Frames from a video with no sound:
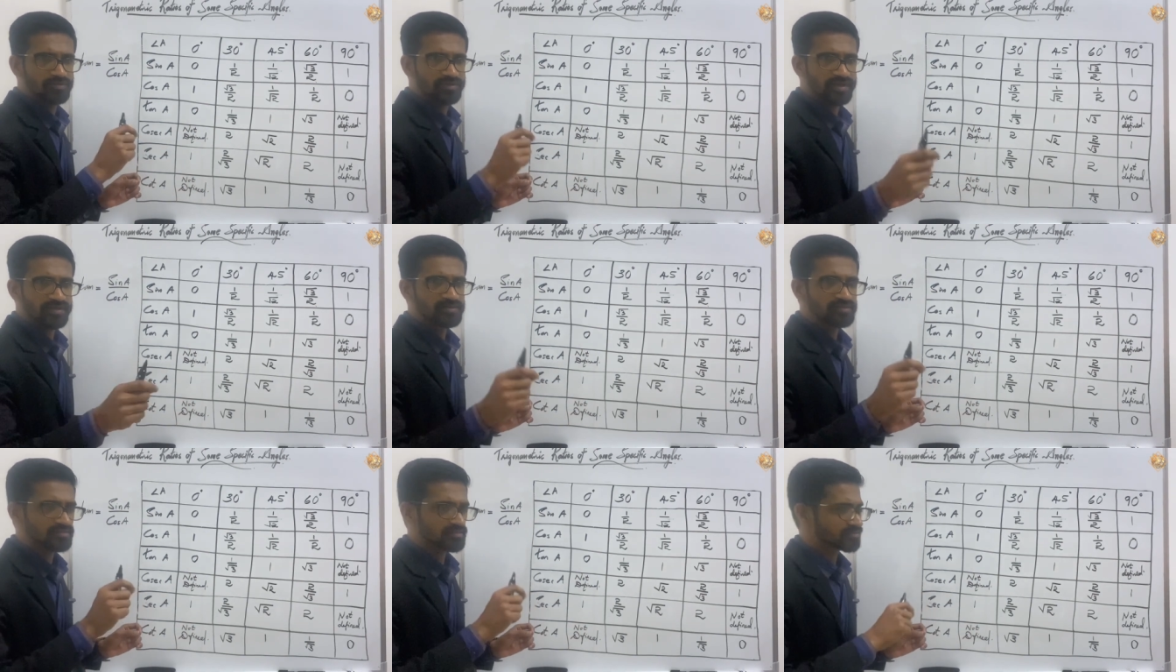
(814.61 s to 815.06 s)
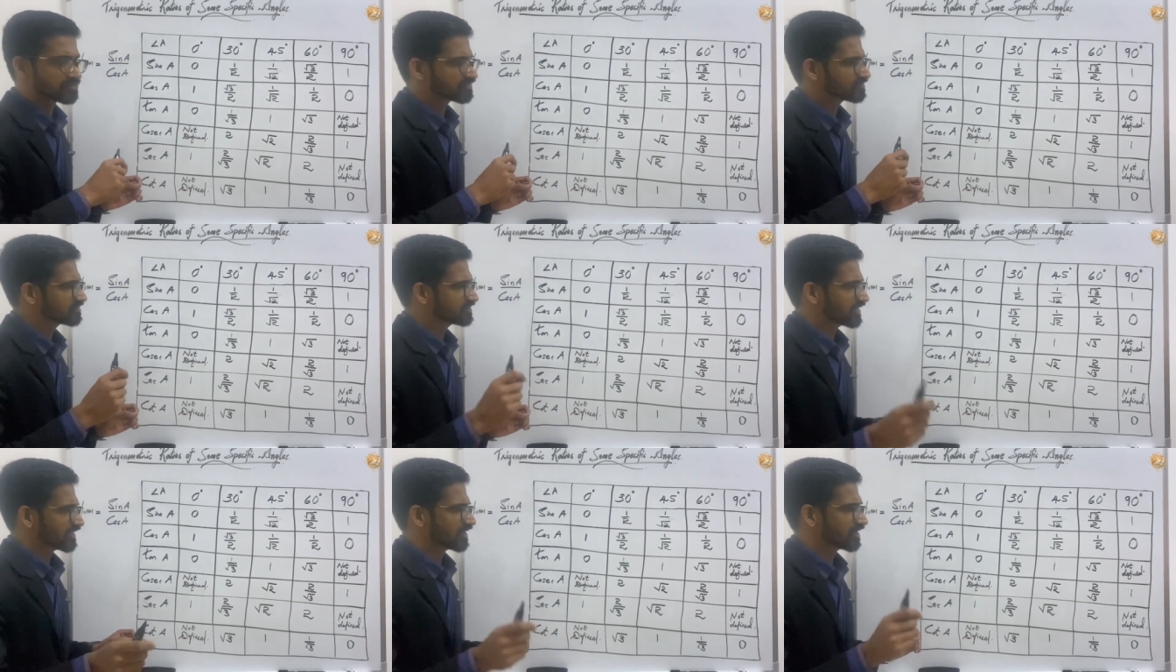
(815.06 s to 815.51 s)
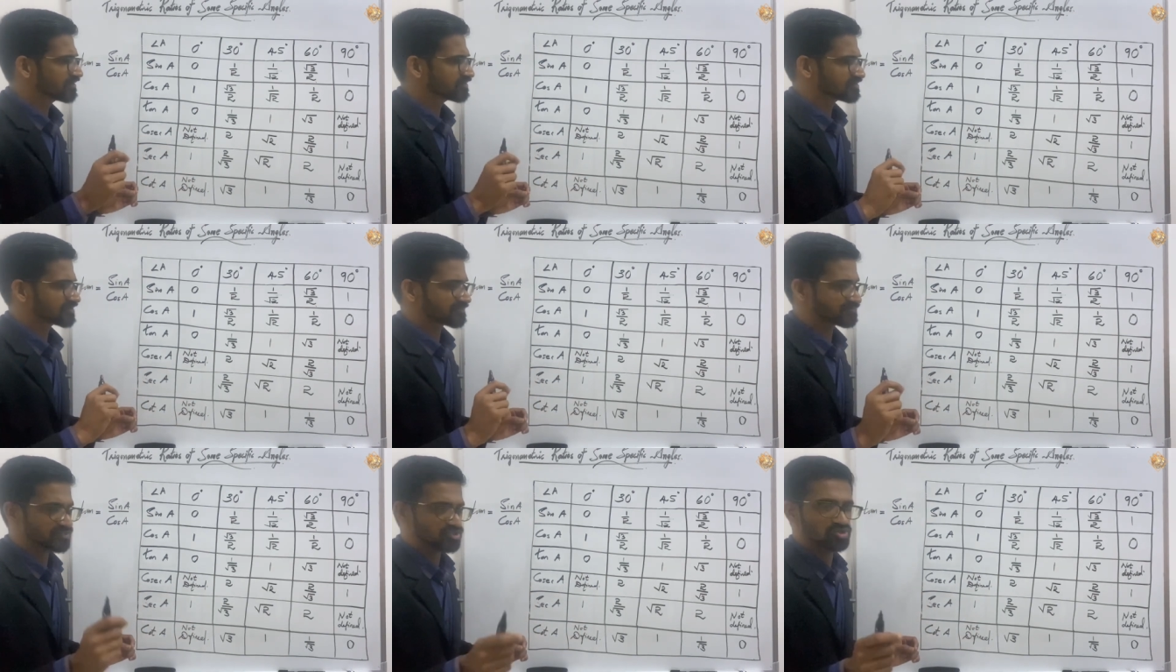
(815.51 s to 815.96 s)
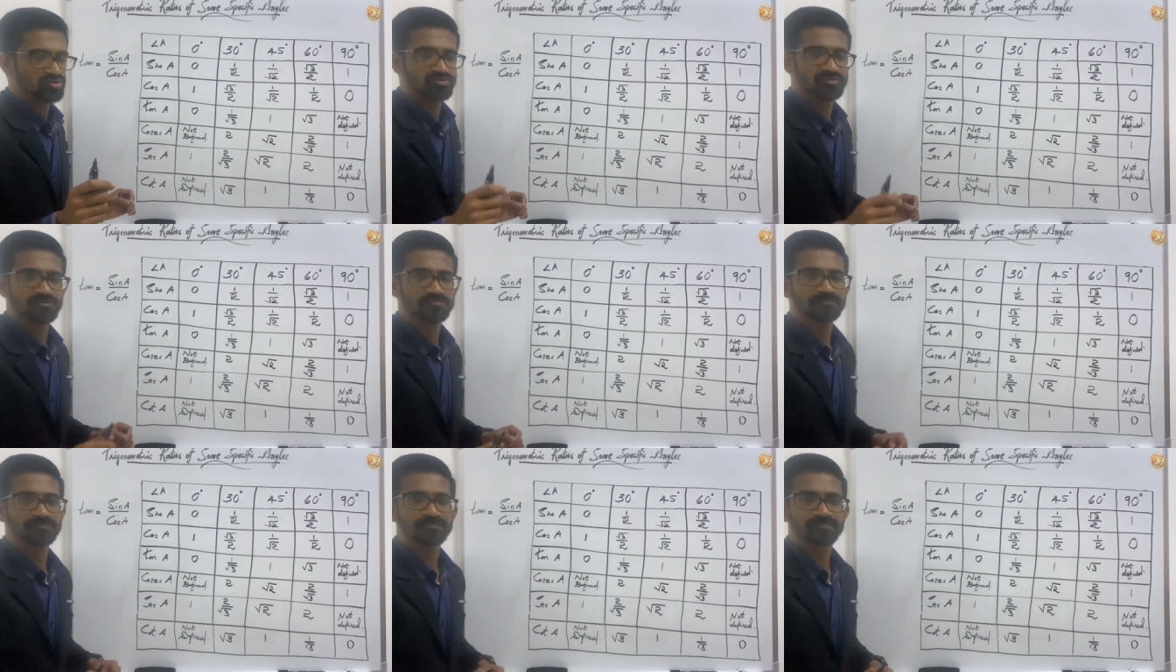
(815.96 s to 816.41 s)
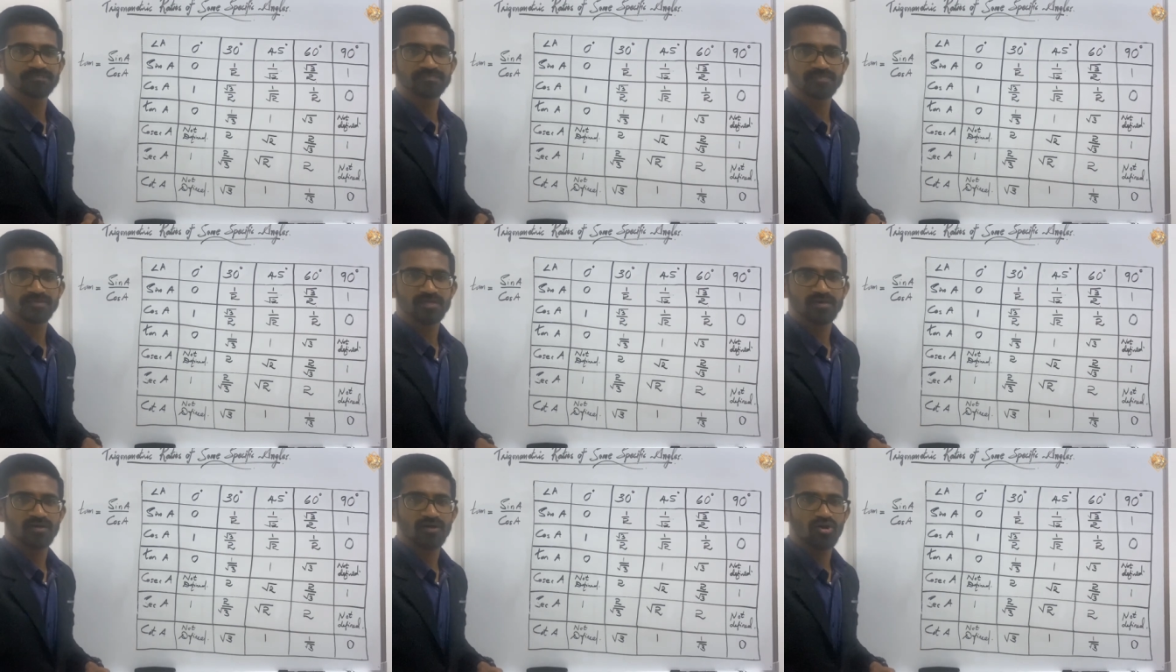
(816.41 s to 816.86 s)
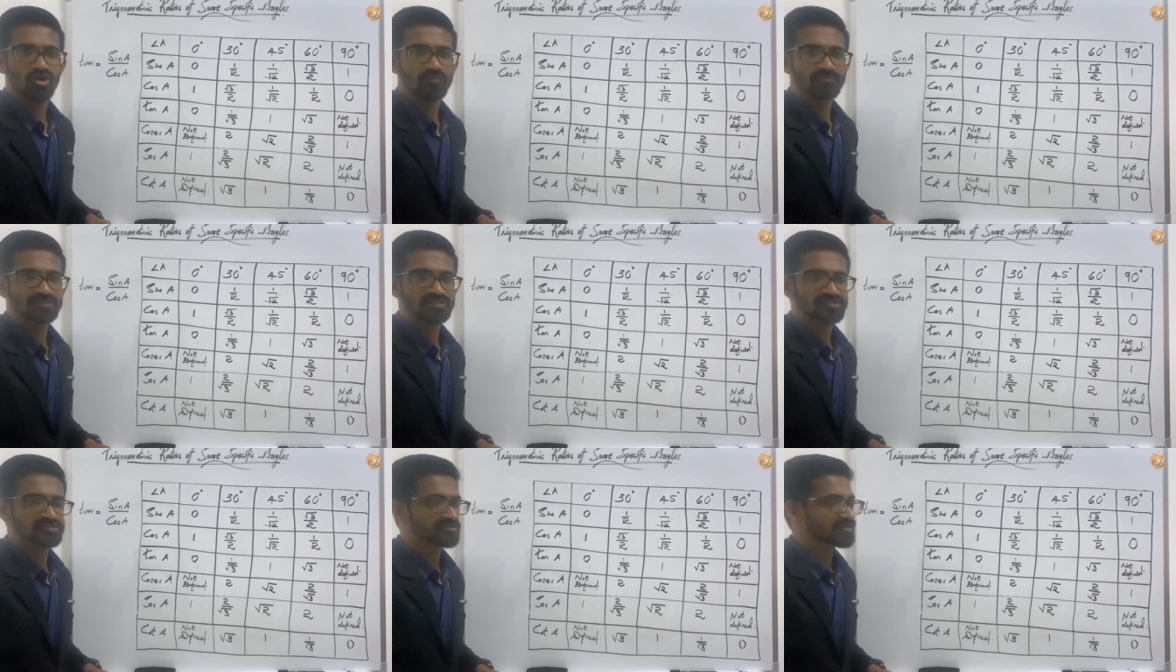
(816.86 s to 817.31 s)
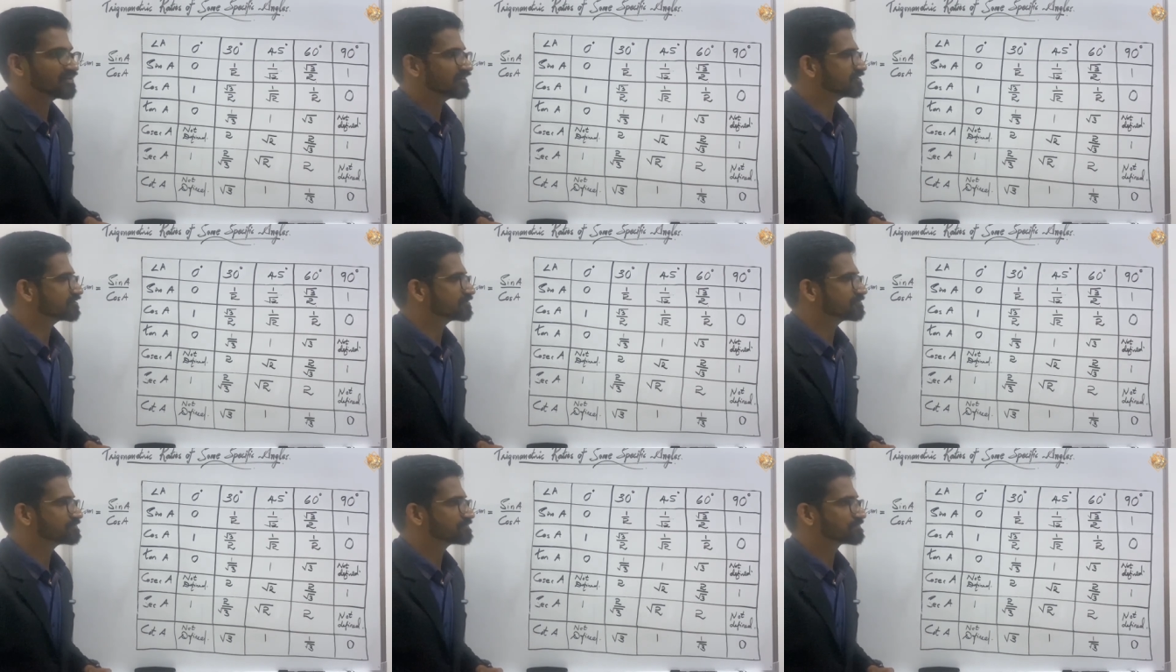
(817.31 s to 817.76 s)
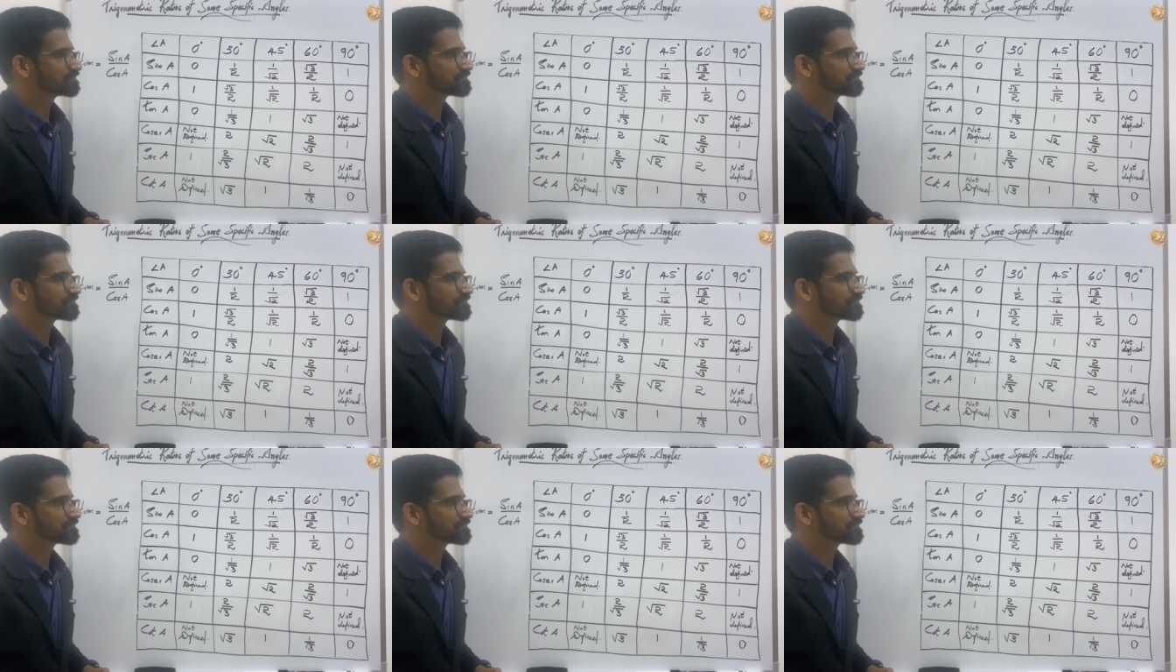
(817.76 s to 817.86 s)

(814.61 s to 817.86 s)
you can take and substitute. Hope it is clear.